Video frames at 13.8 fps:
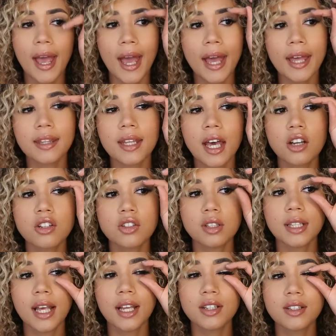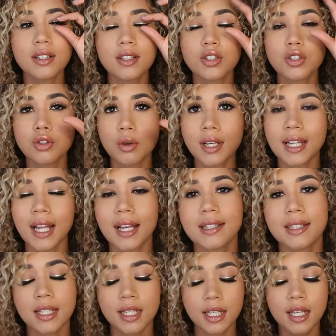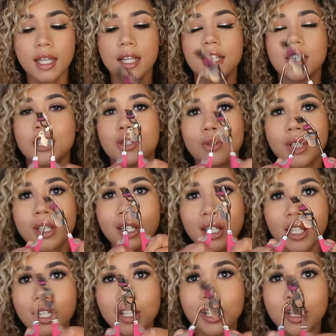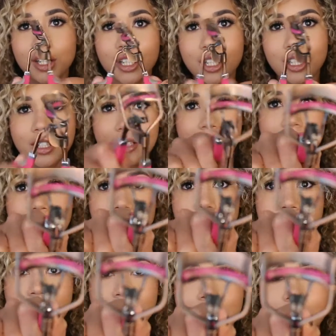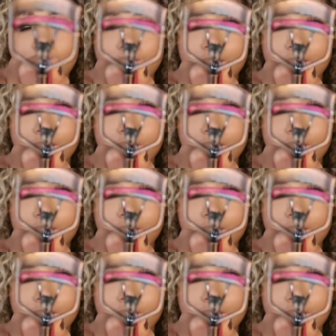and the actual lashes join nicely is to curl. This is a curler,